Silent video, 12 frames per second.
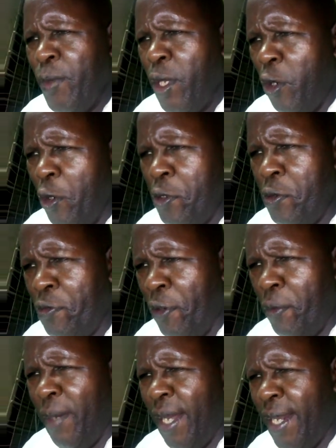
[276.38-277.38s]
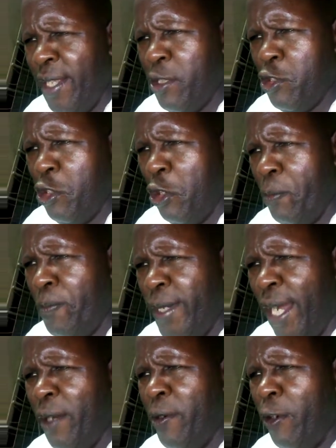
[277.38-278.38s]
or informally
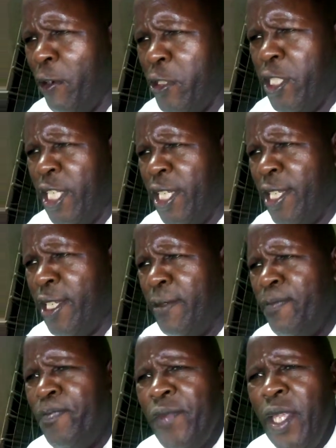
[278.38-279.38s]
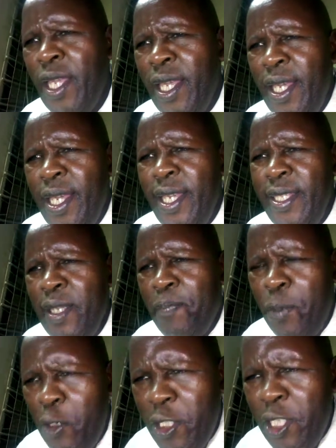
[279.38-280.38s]
top-down logic, is the
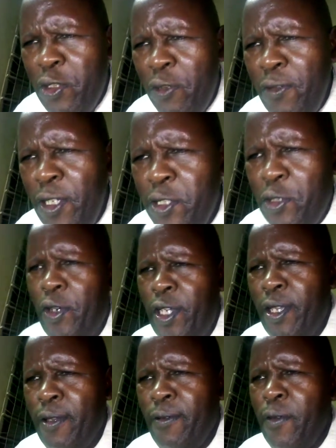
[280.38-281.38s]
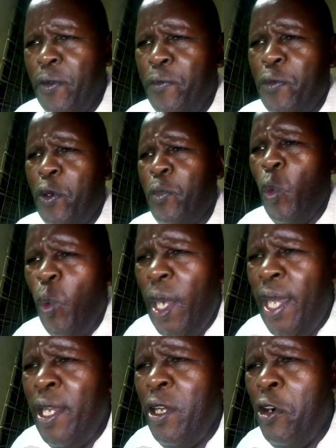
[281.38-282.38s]
process of reasoning from
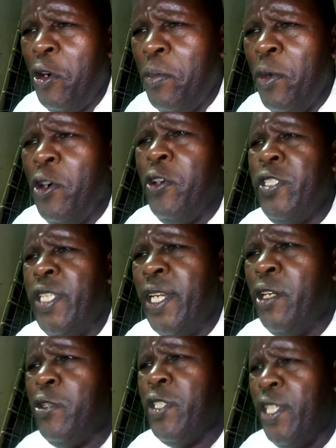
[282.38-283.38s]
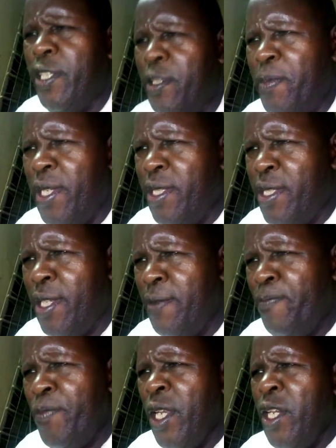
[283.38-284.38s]
one or more general statements
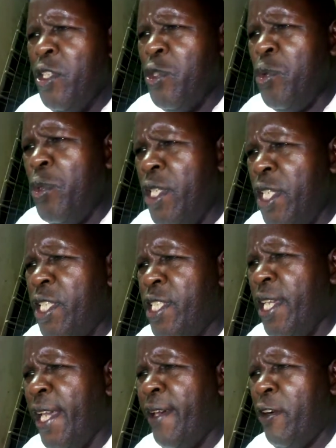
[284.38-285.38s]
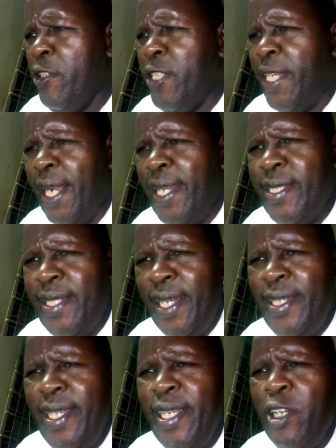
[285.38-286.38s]
to reach a logically
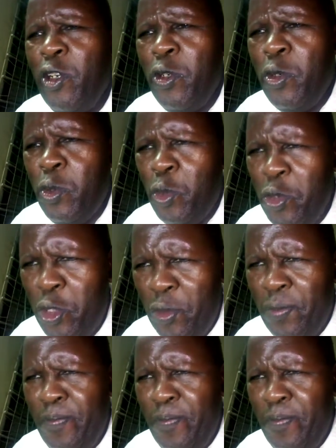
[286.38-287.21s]
certain conclusion.